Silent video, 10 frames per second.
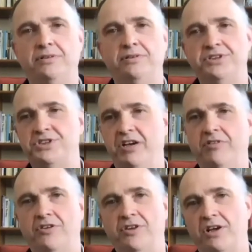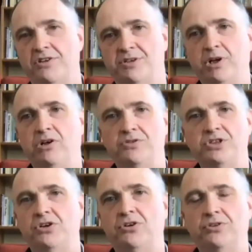the secret things that belong to
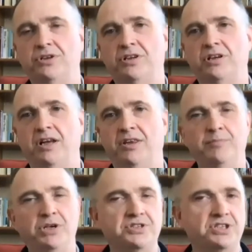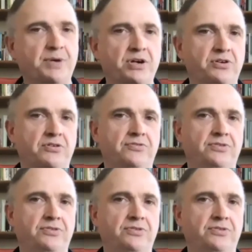God and that Moses spoke of.